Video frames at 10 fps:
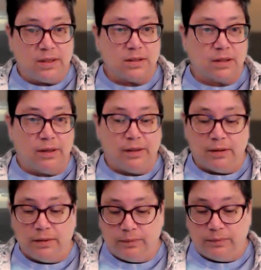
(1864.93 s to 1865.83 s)
this
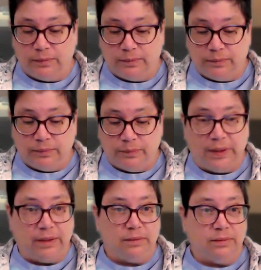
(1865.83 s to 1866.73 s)
card,
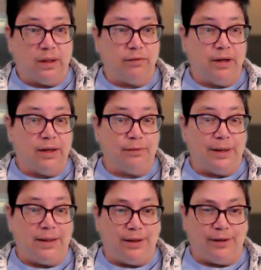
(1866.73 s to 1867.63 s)
but I've got it
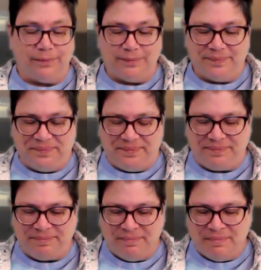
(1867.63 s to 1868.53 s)
right here.
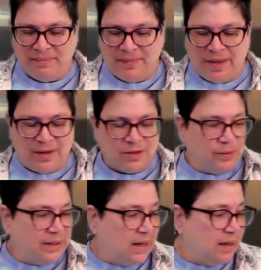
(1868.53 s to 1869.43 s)

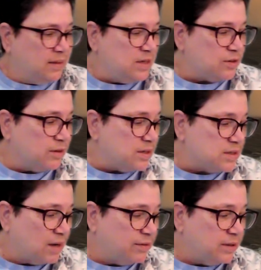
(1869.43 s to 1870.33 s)
So again, these are the
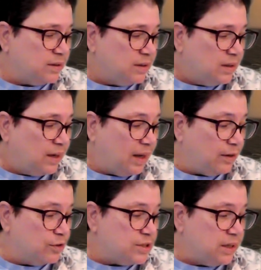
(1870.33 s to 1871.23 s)
Seven
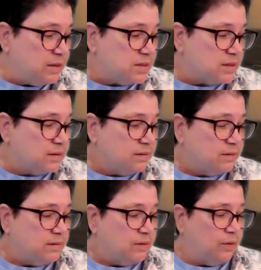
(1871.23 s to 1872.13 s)
Energies
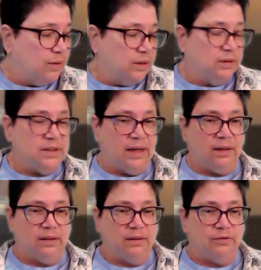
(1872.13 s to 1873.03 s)
Oracle
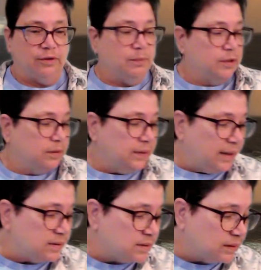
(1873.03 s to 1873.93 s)
deck from
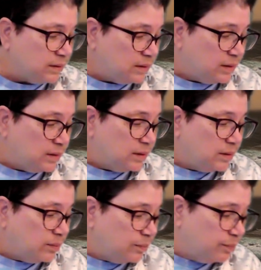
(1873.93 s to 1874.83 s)
Colette
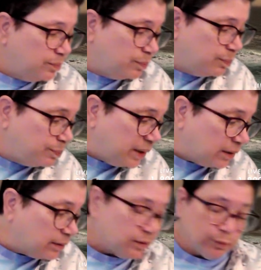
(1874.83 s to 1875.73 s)

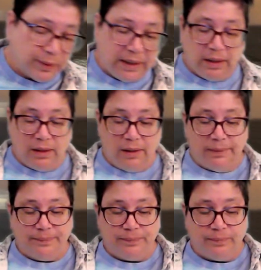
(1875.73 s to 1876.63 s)
Baron-Reed.
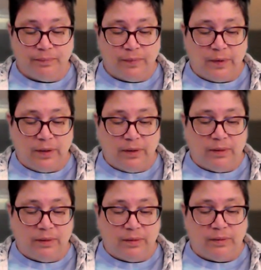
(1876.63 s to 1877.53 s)

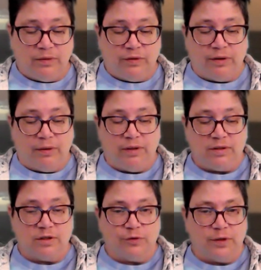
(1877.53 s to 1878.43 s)
So
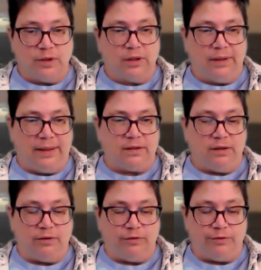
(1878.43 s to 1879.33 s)
this is for the
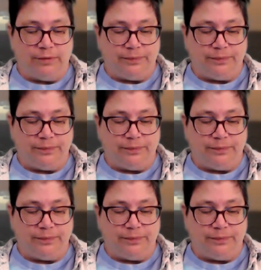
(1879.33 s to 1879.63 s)
collective.